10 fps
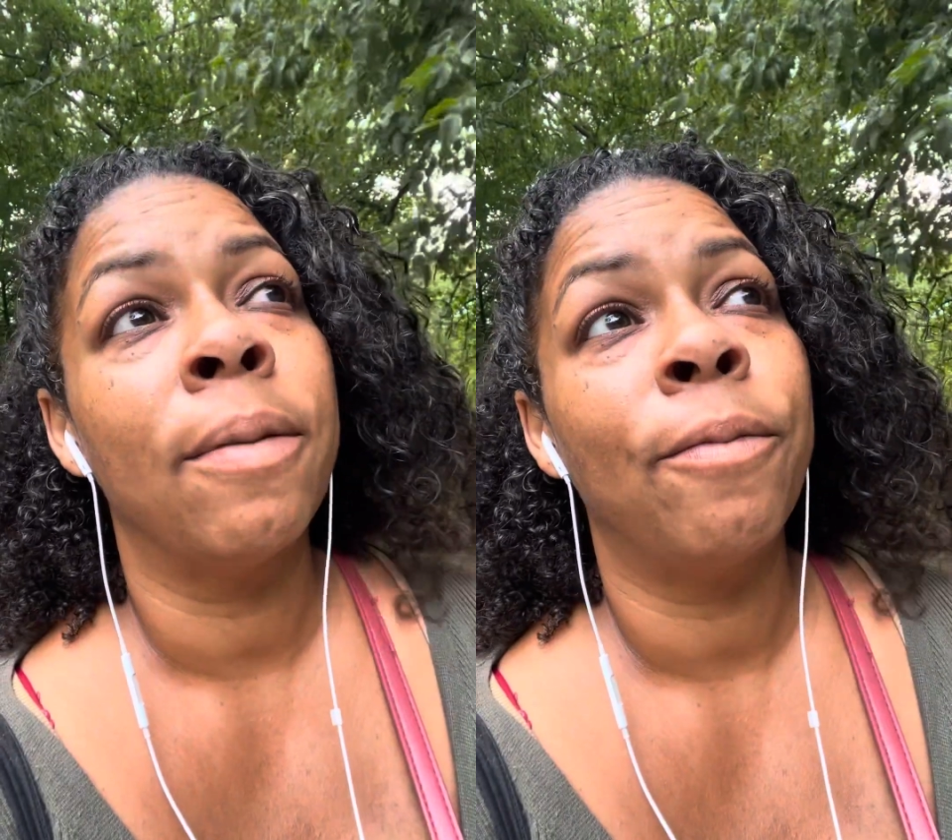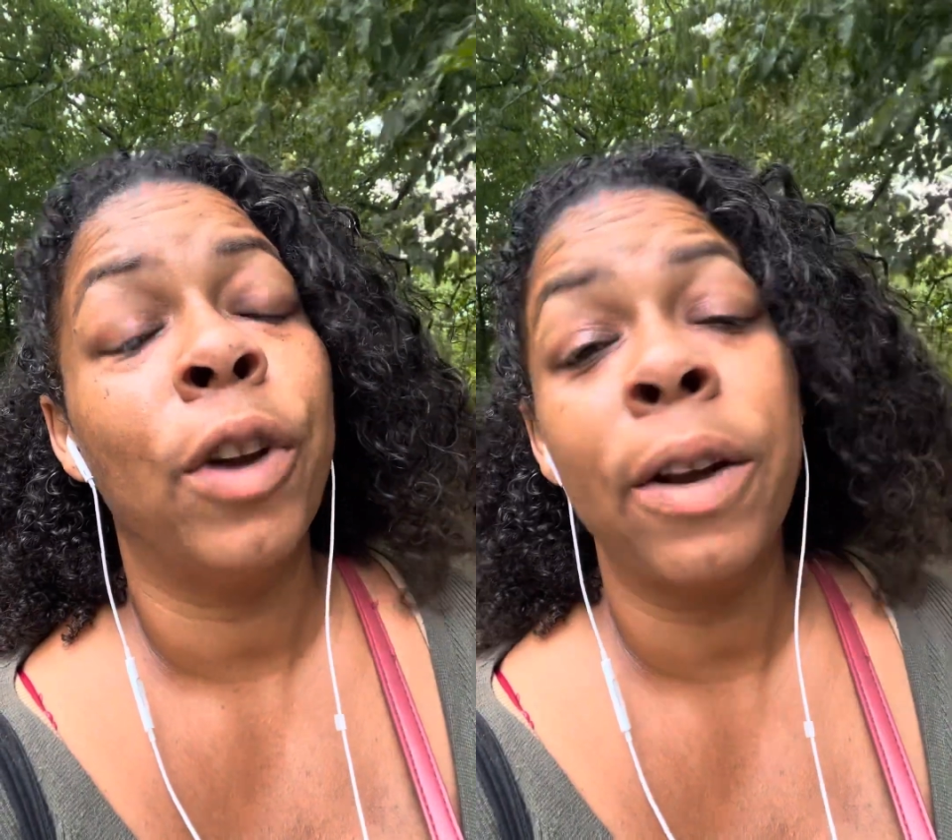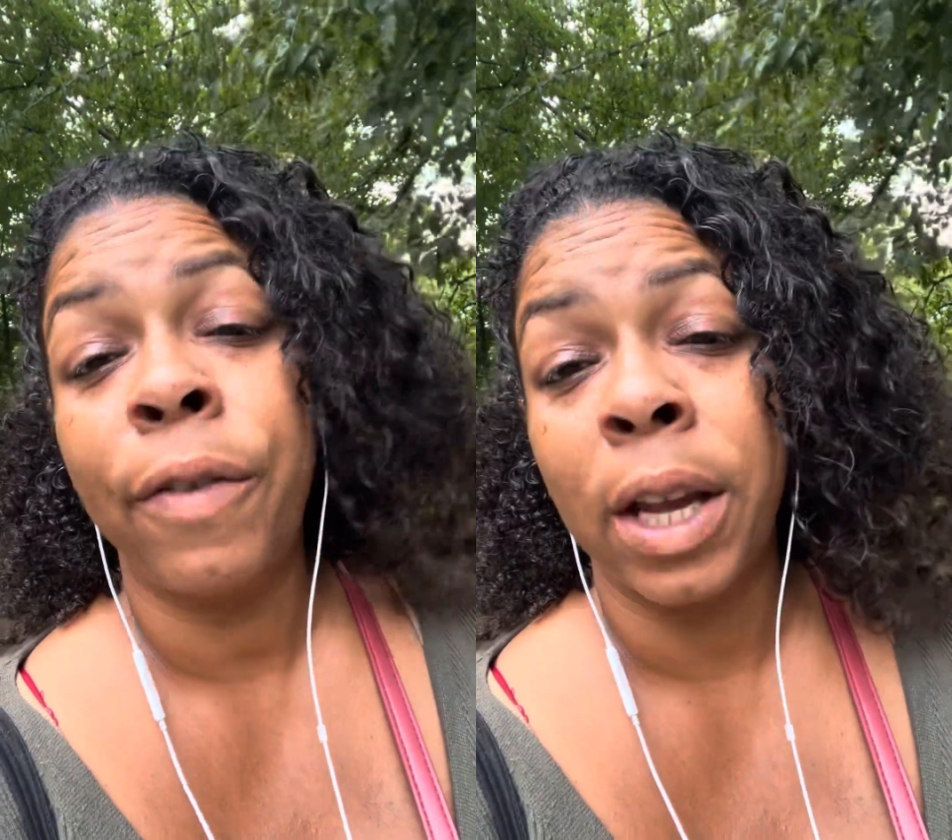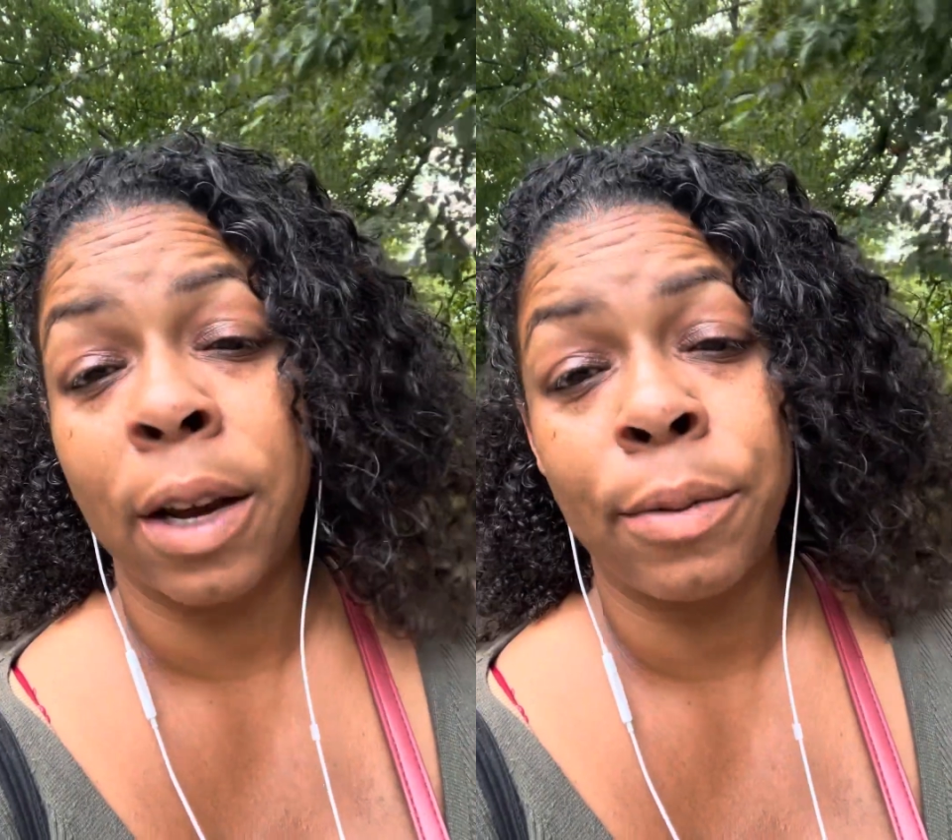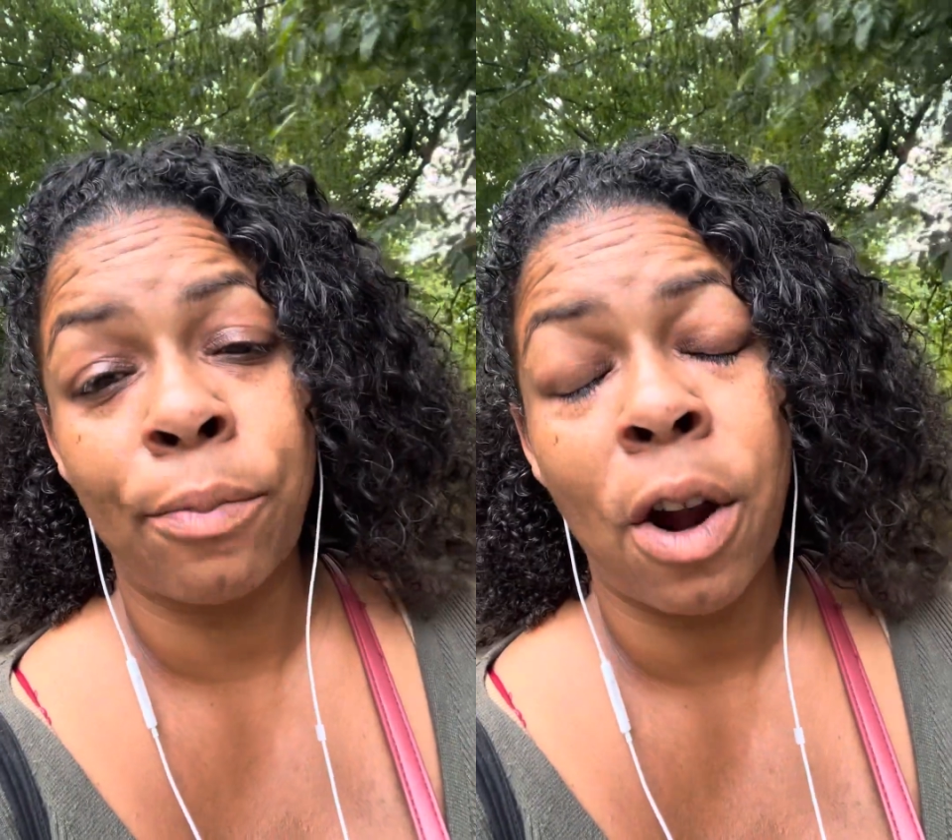ring finger
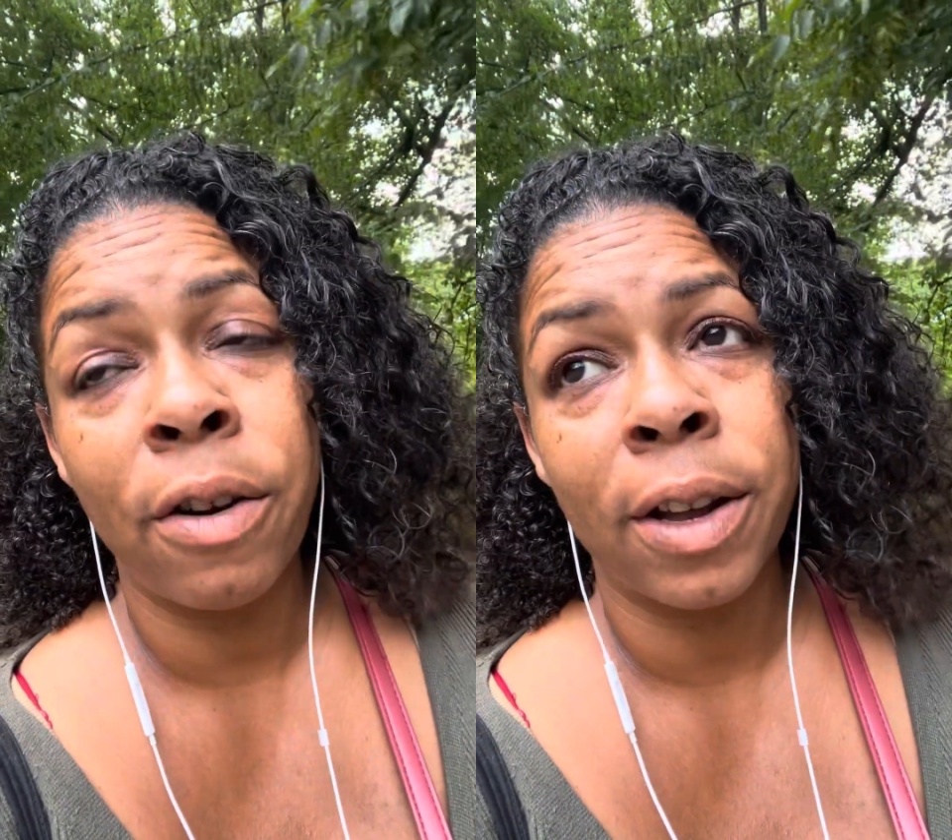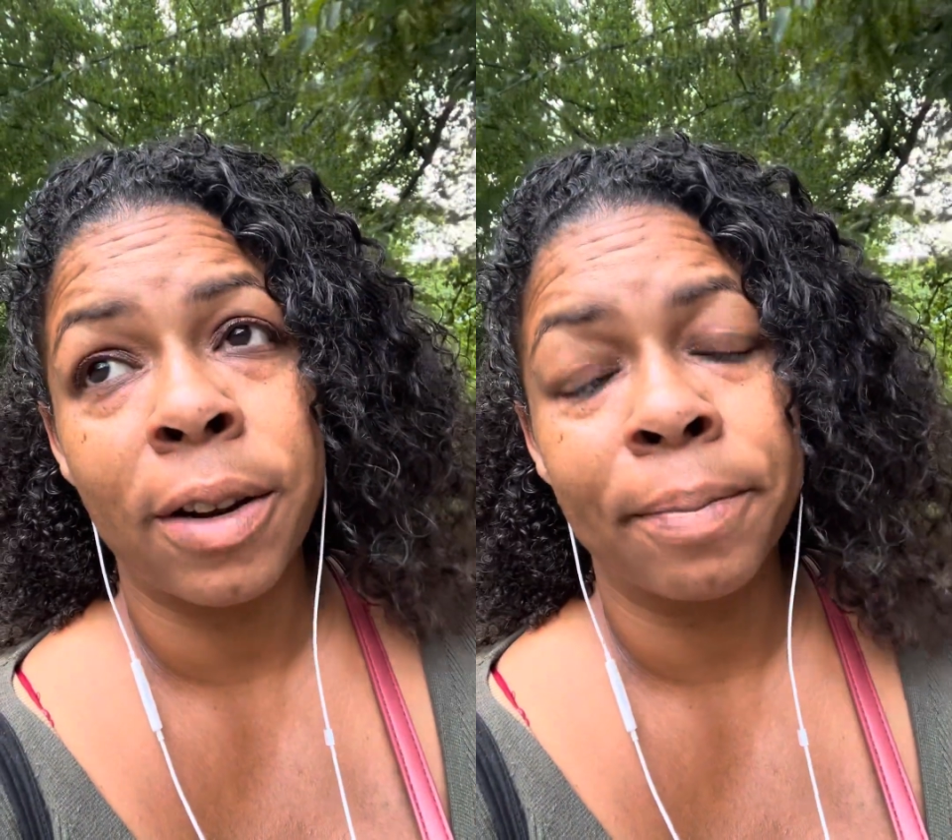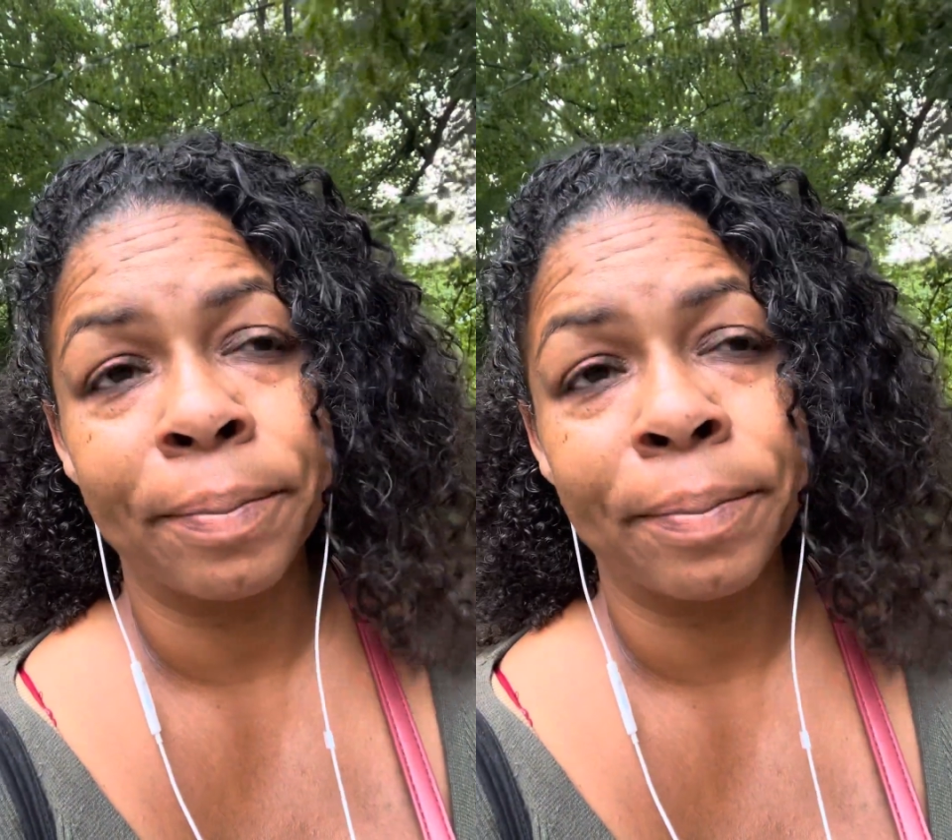was broken.